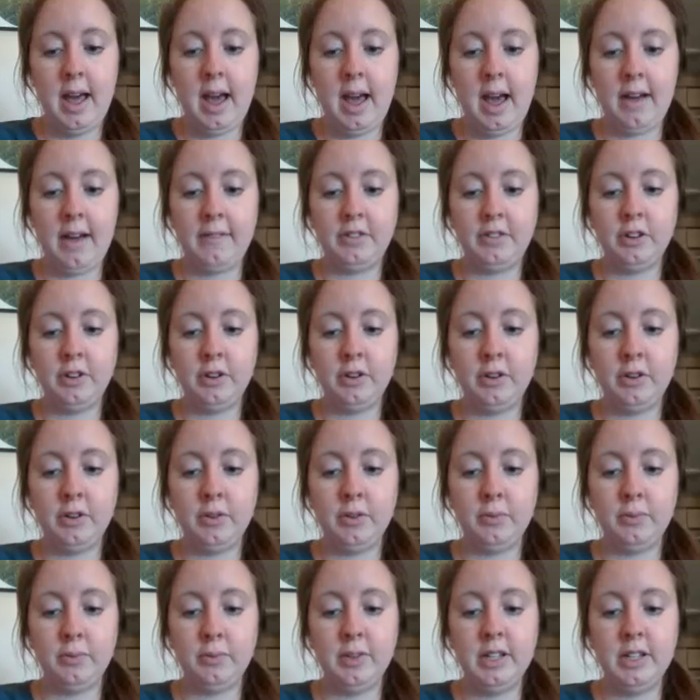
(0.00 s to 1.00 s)

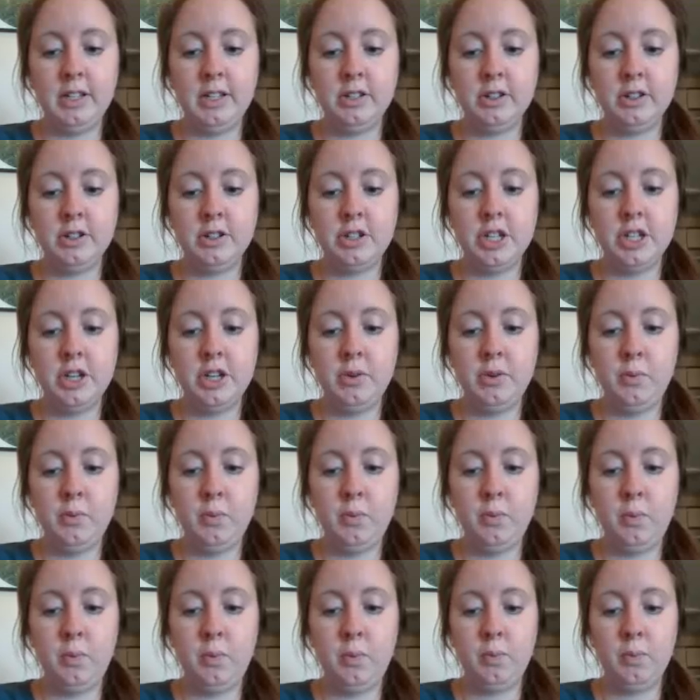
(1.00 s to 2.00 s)
After researching
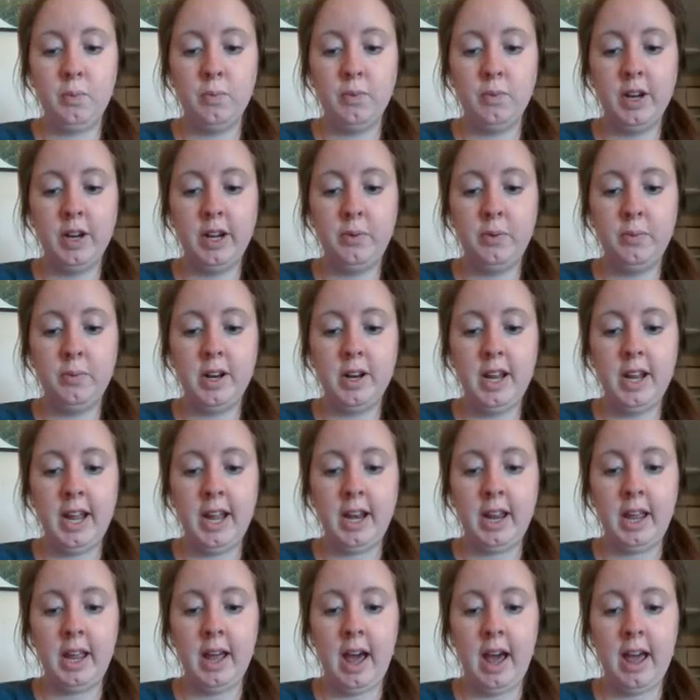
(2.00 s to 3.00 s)
Read 180,
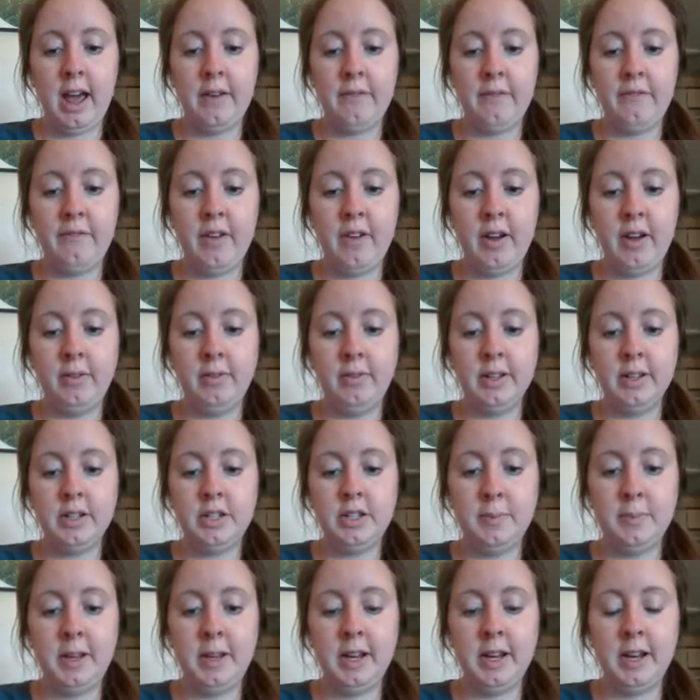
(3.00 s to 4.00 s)
I have found it to be
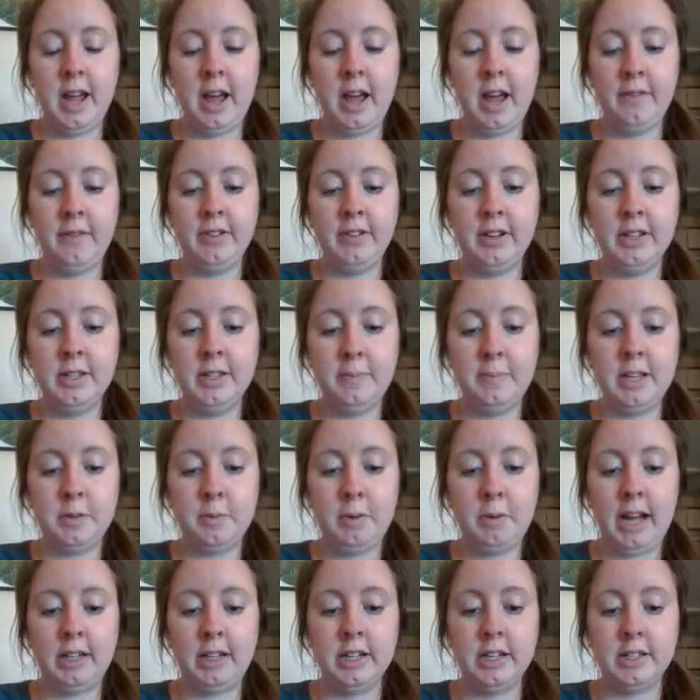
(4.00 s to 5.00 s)
an evidence-based
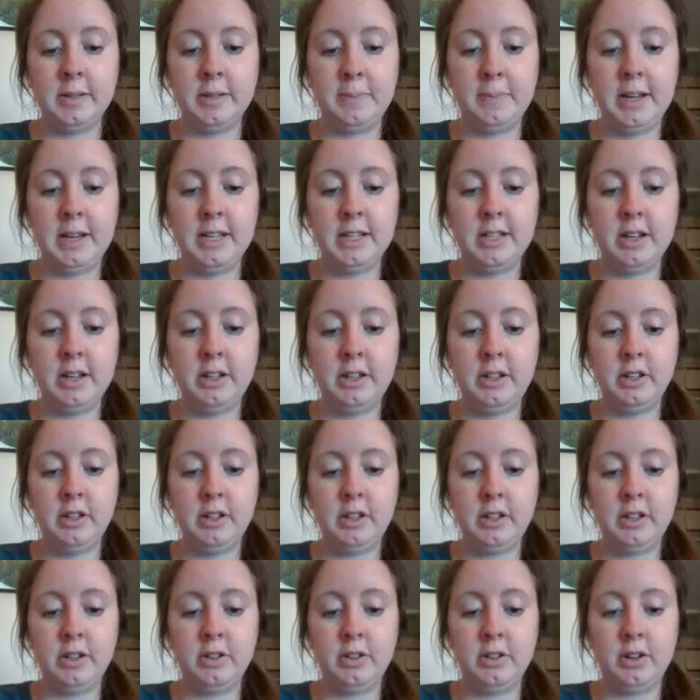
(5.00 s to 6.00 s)
practice based
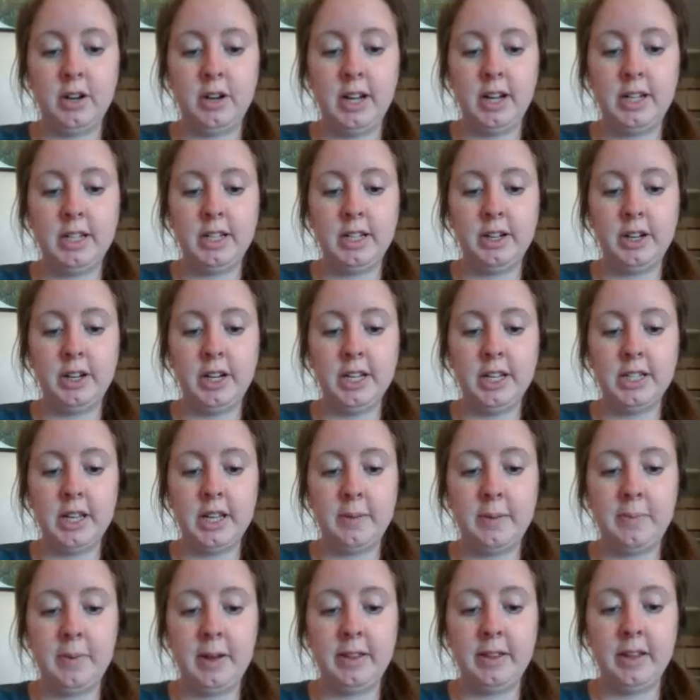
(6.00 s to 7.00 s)
on criteria
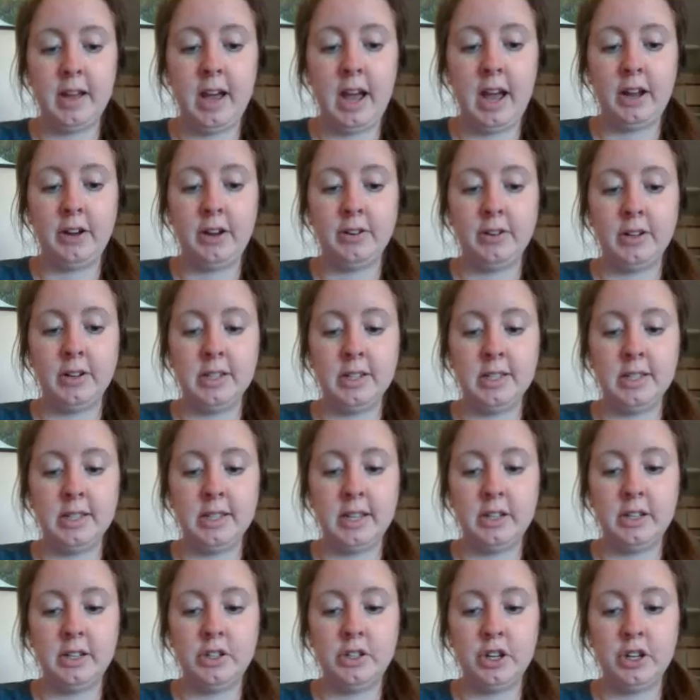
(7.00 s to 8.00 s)
set by the IRIS
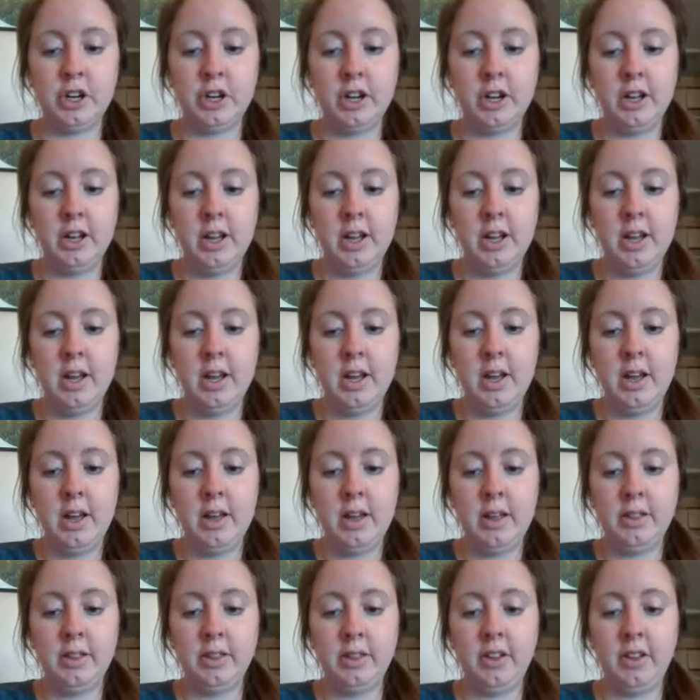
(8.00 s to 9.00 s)
Center.
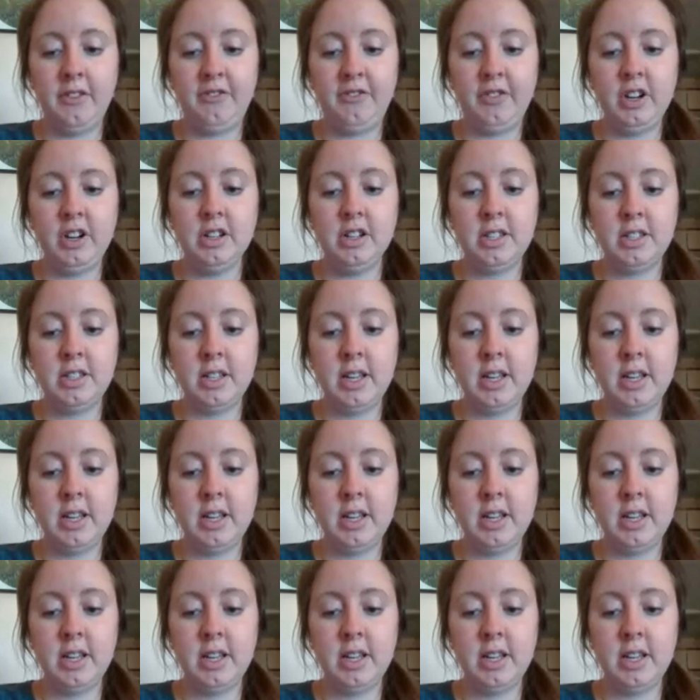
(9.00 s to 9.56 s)
The first